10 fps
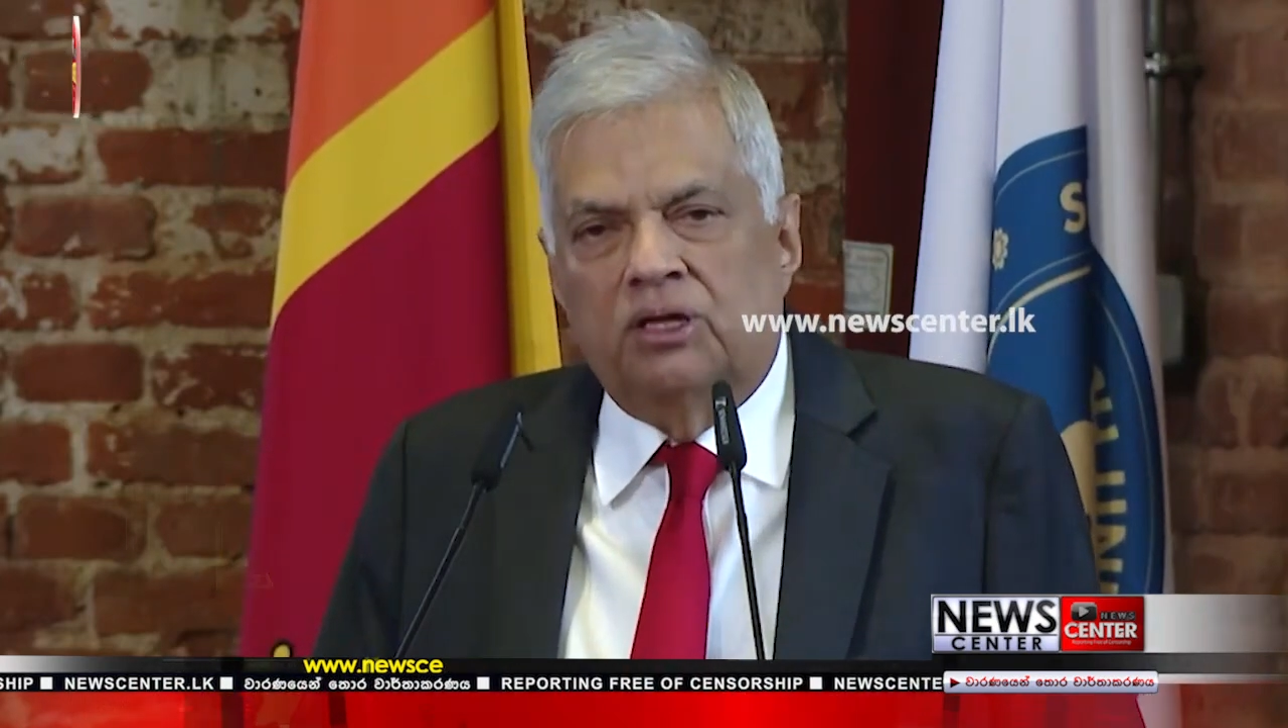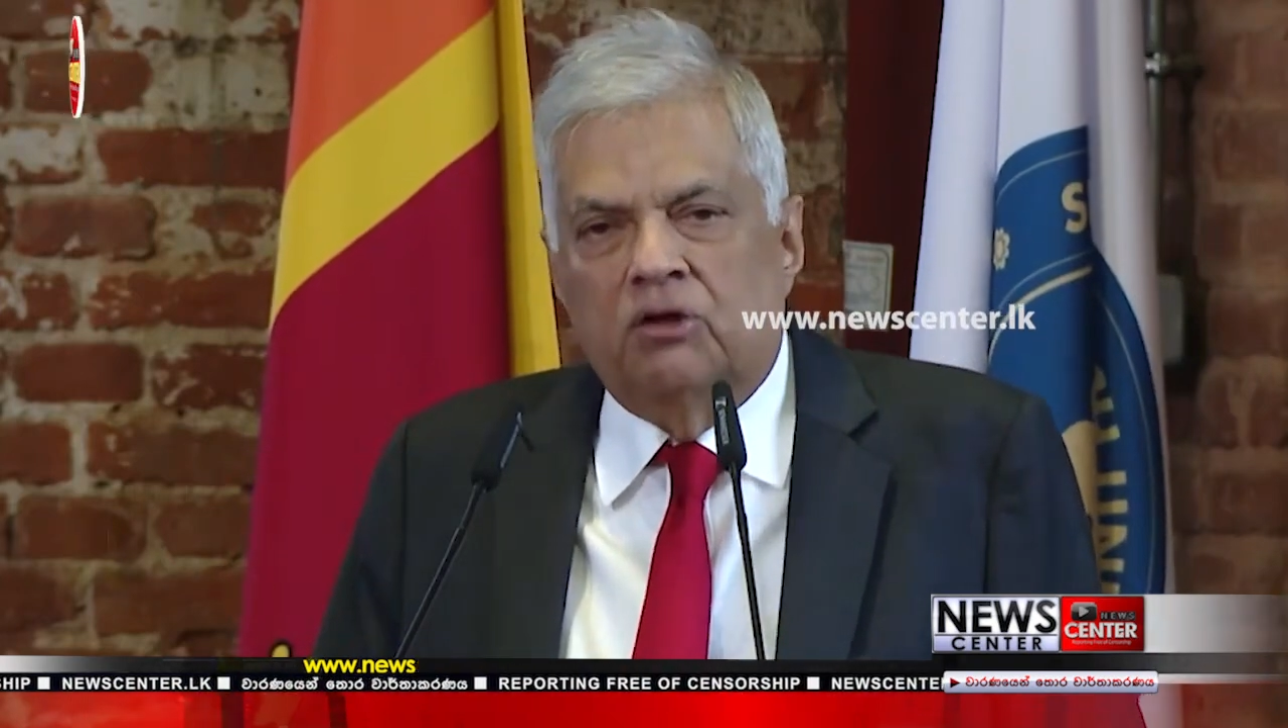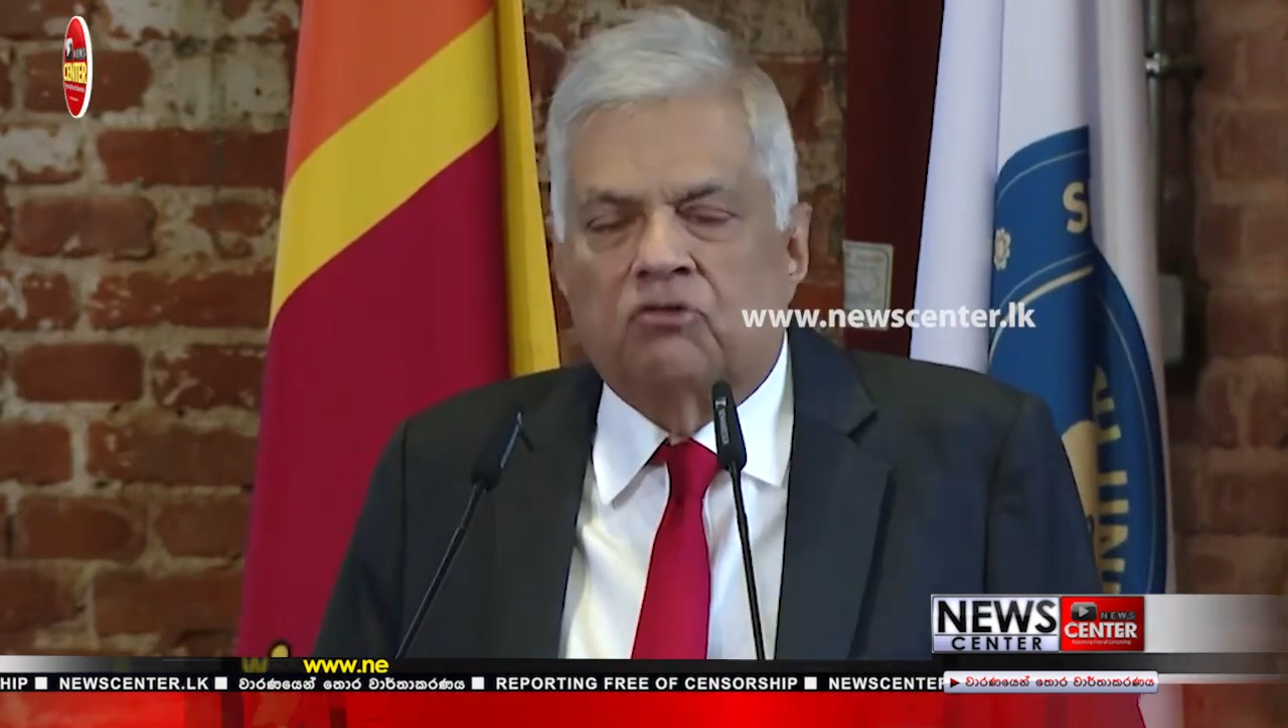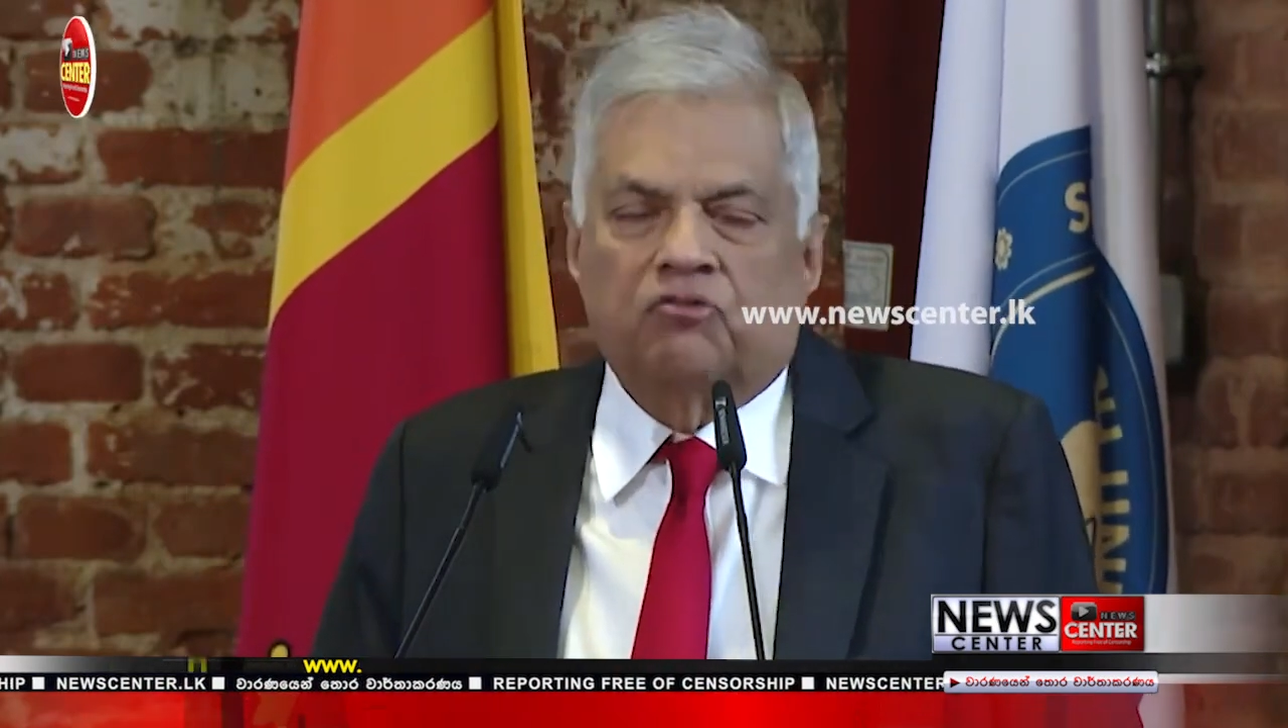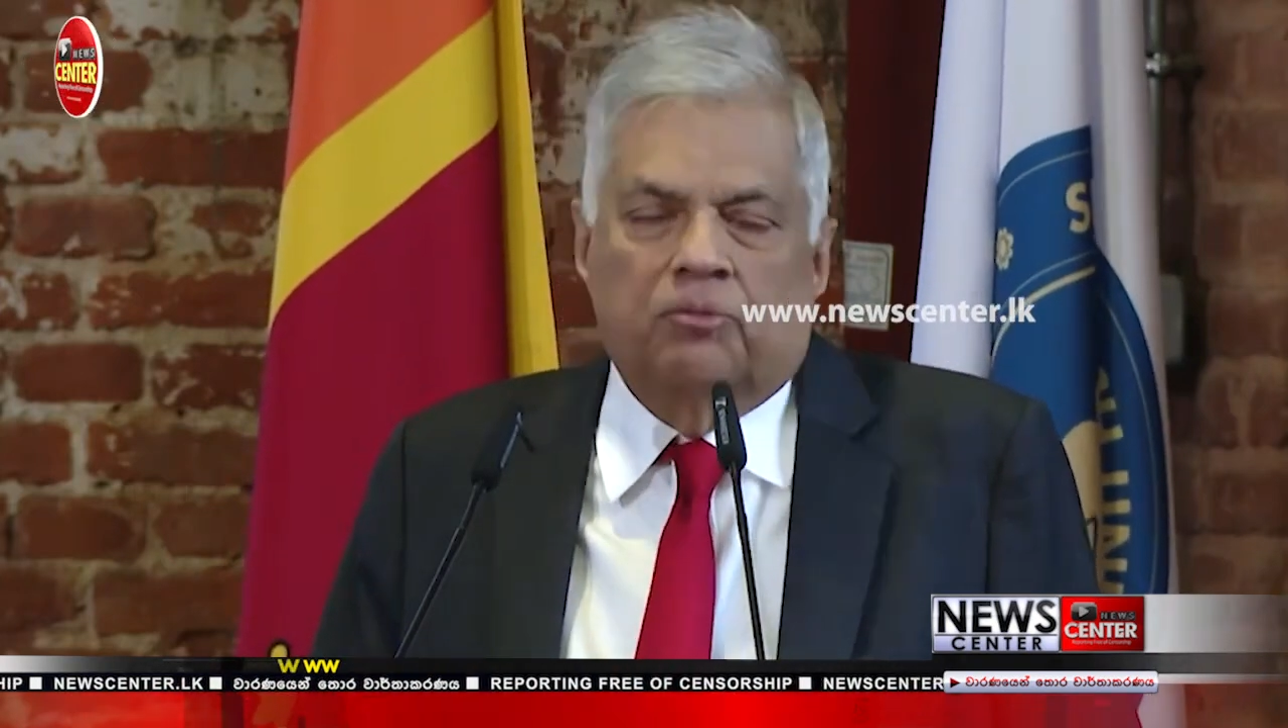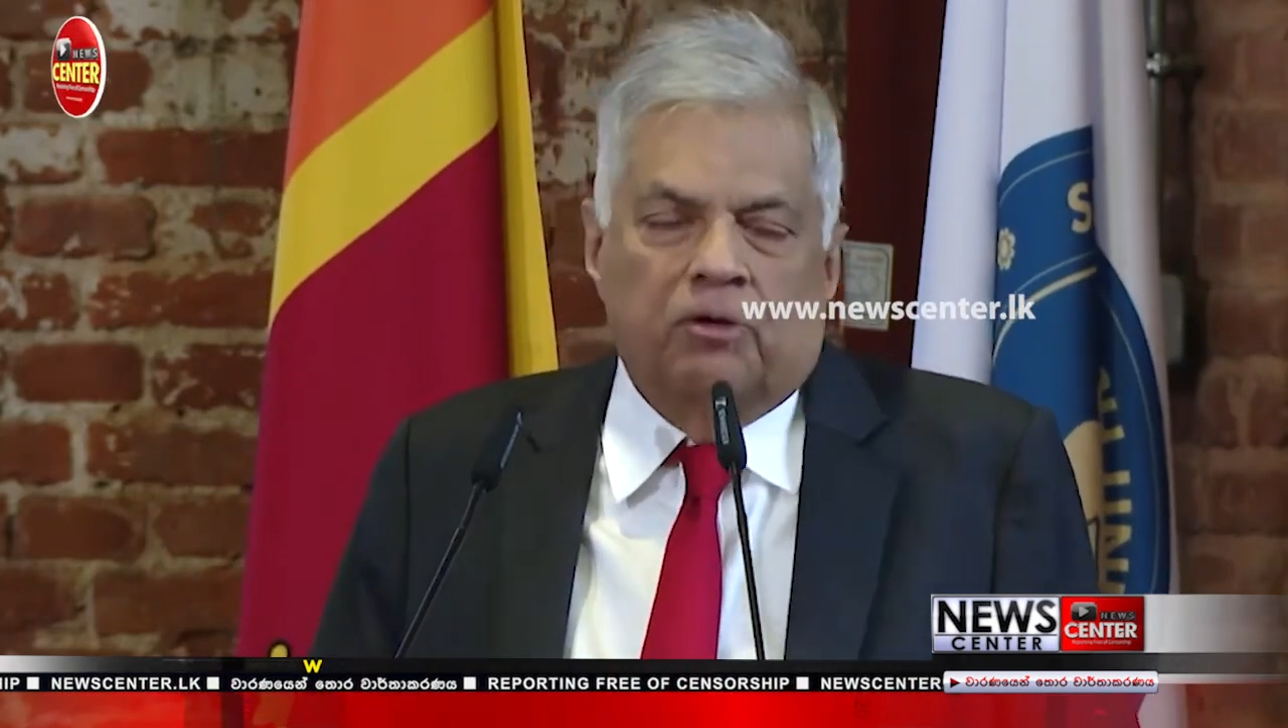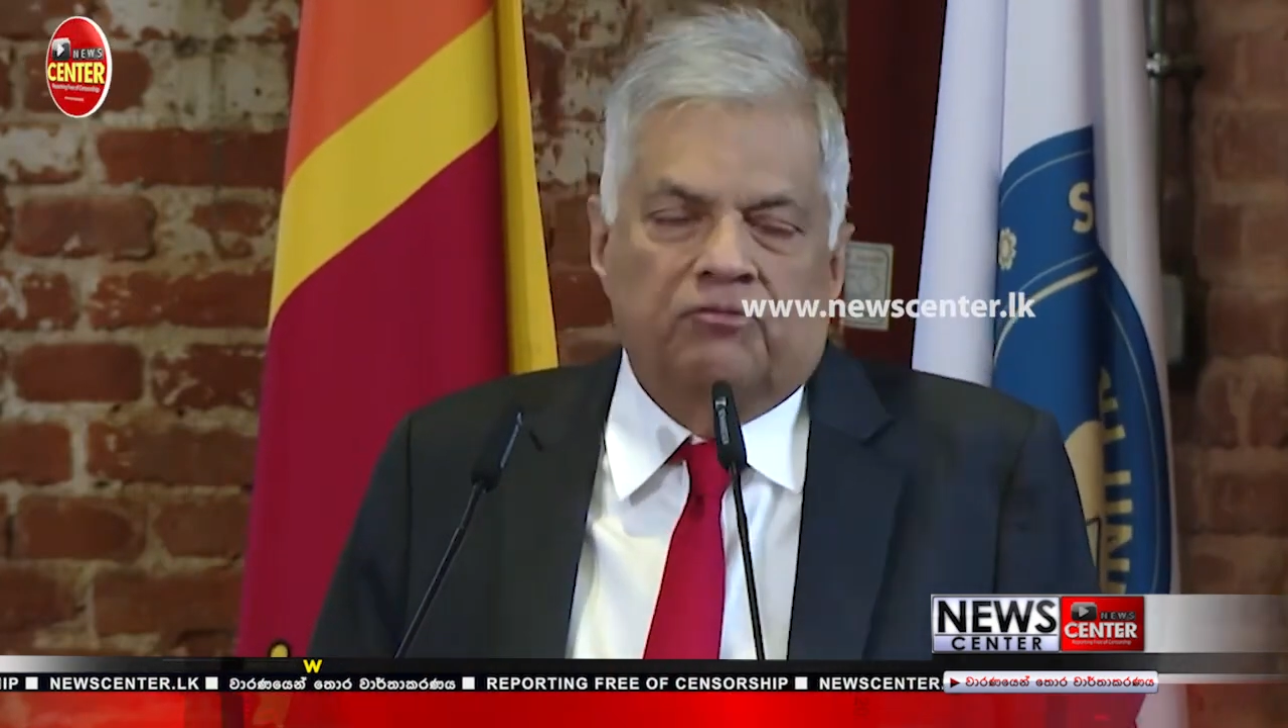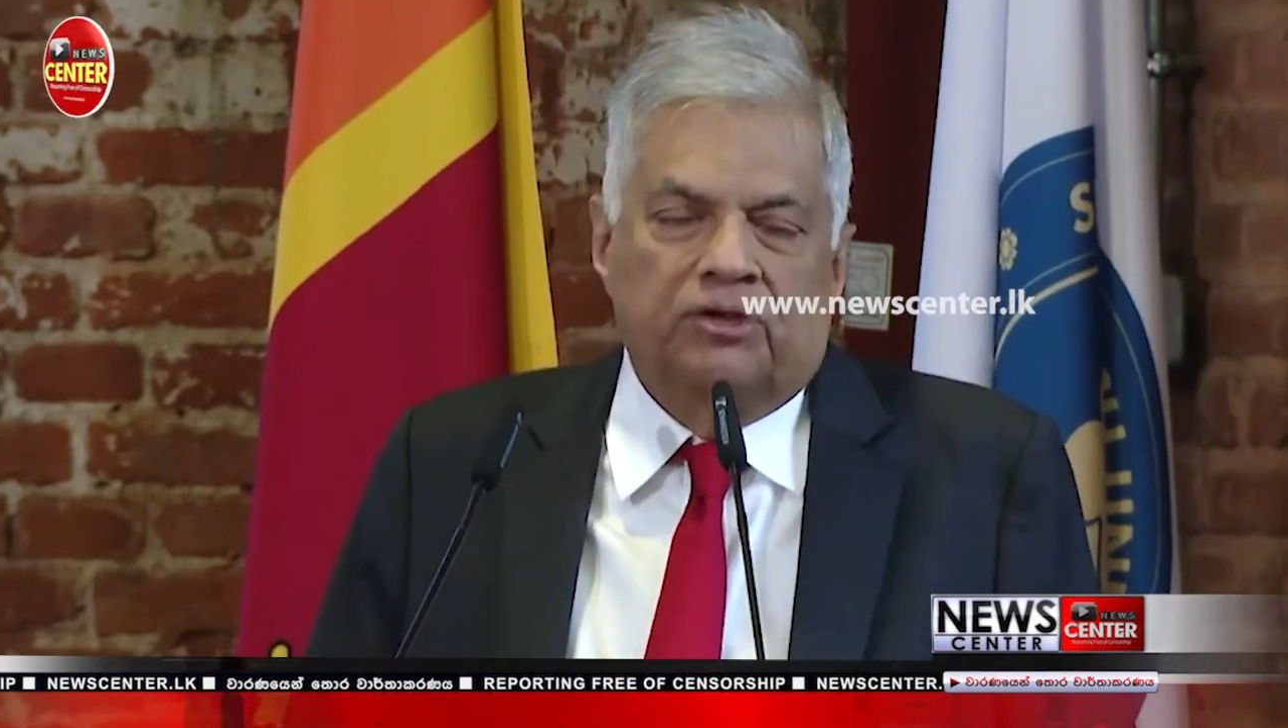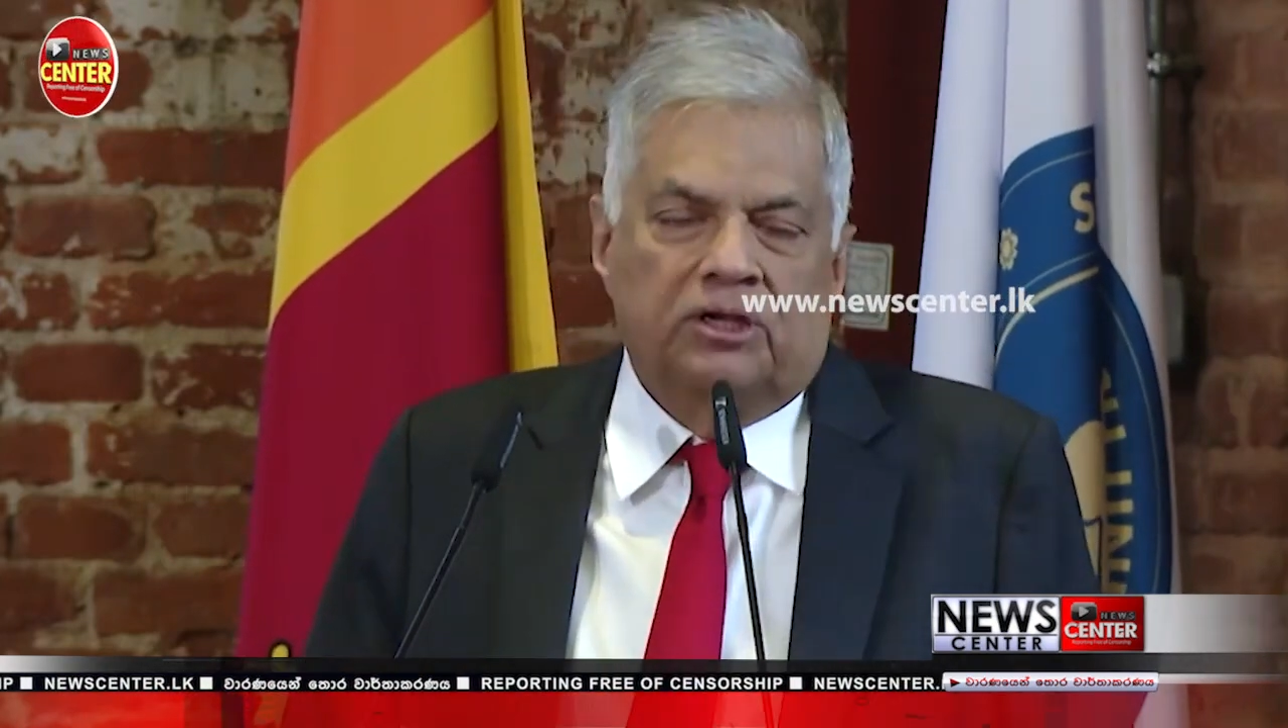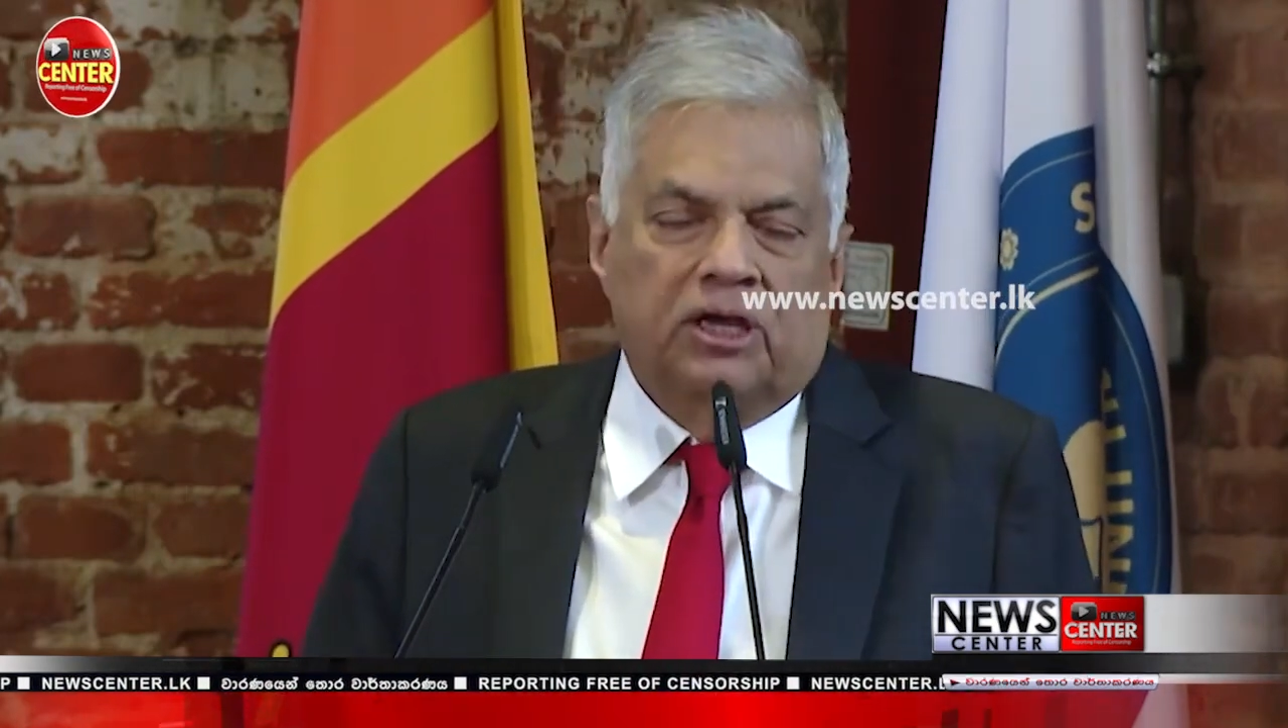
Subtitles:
not for profit,